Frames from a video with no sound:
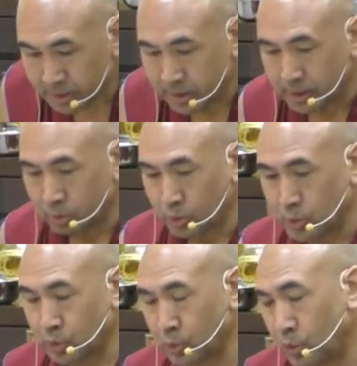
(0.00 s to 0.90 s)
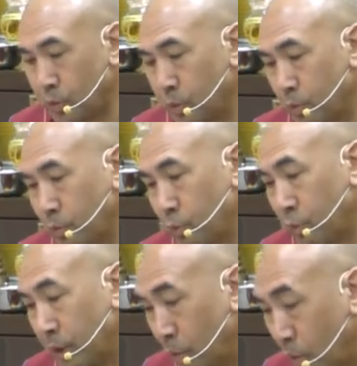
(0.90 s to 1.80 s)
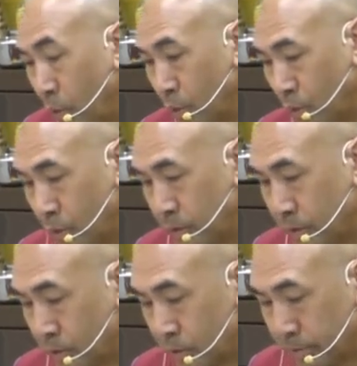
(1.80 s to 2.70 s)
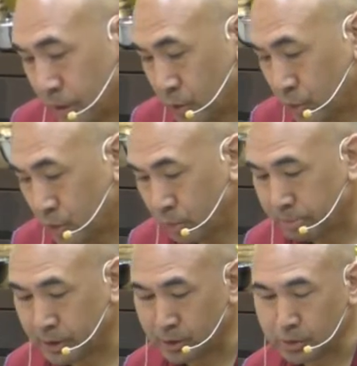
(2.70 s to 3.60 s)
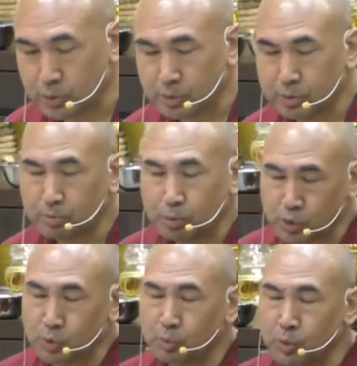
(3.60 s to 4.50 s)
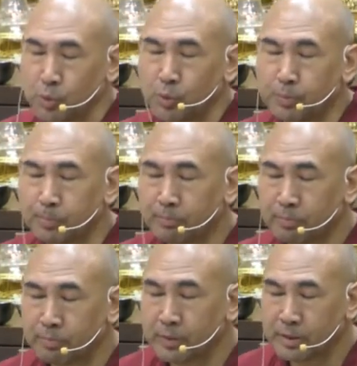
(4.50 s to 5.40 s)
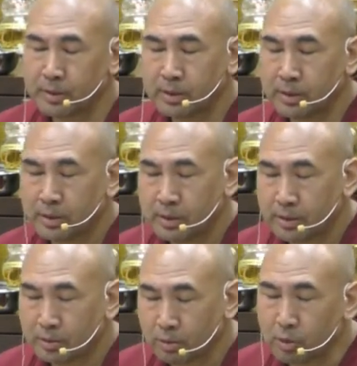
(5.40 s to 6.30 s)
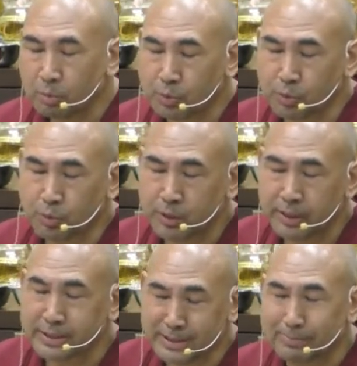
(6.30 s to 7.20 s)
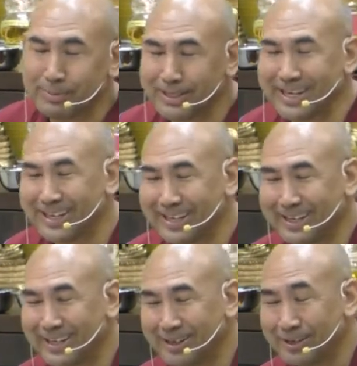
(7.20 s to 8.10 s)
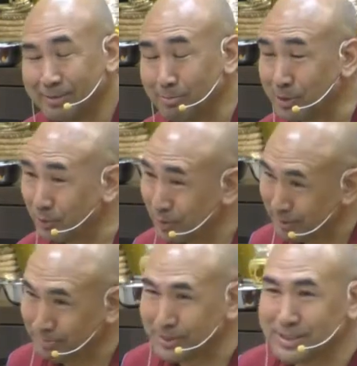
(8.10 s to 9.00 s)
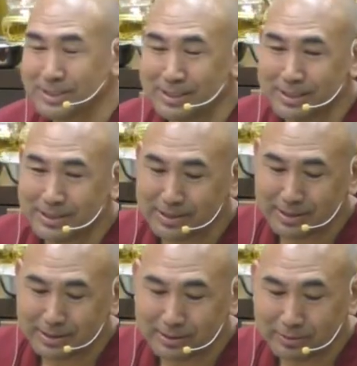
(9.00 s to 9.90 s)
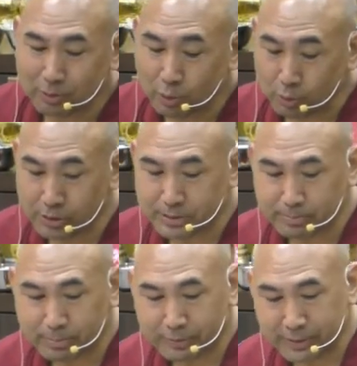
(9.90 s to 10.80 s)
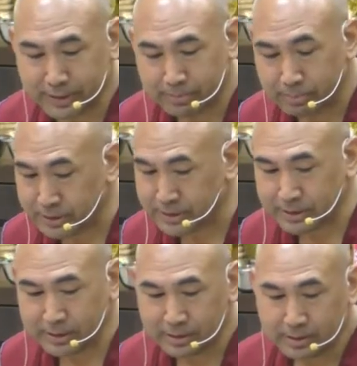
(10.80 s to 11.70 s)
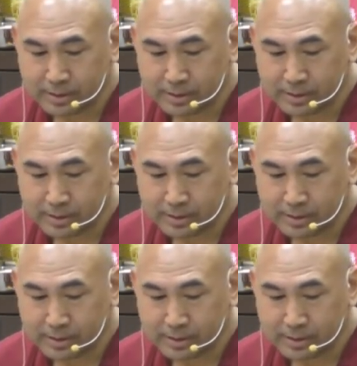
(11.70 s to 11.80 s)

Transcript: And also, we all, you know, make sure, because most of you, all of you except me, been very busy, always very busy.